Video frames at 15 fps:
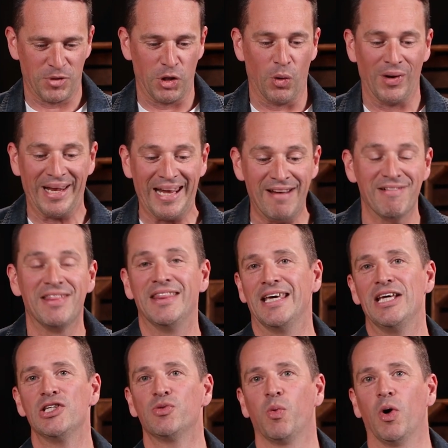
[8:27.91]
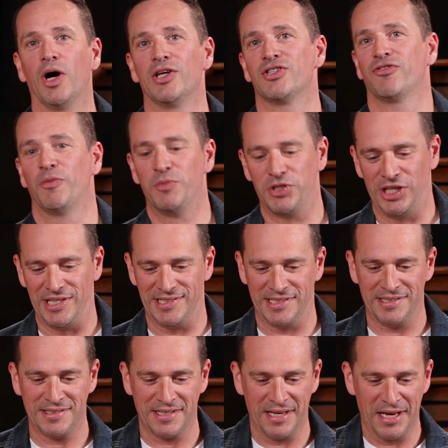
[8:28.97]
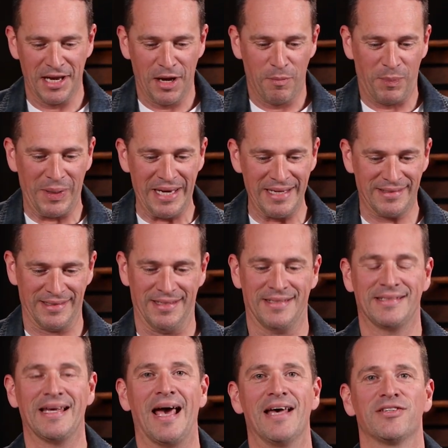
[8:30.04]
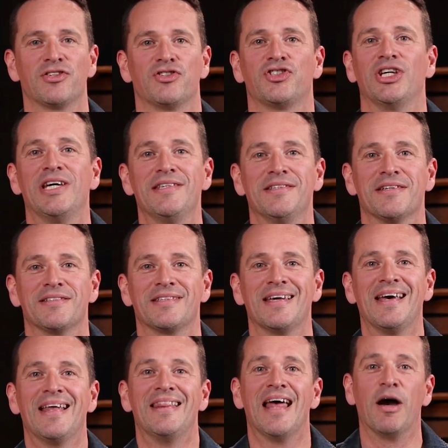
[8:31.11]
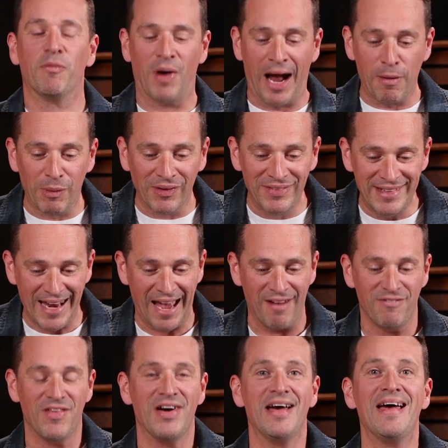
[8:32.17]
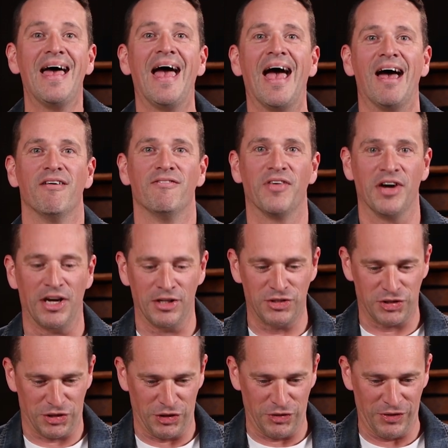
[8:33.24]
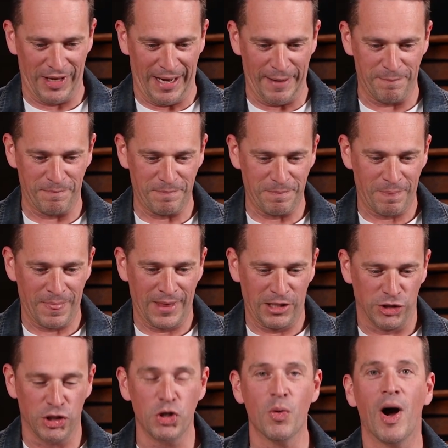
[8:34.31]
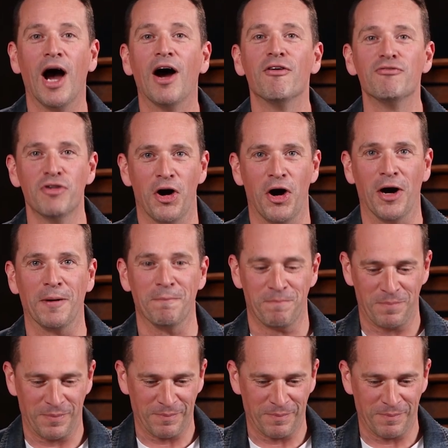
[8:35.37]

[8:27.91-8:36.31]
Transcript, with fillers: You know, on hearing these words from Jesus, Peter says, Jesus, that I will never, ever do that. You are wrong.